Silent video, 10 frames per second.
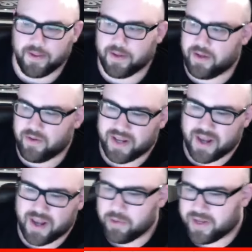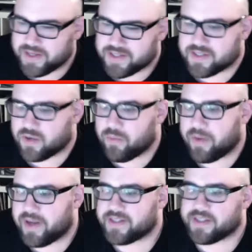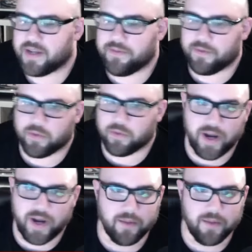you can emulate so many stuff already.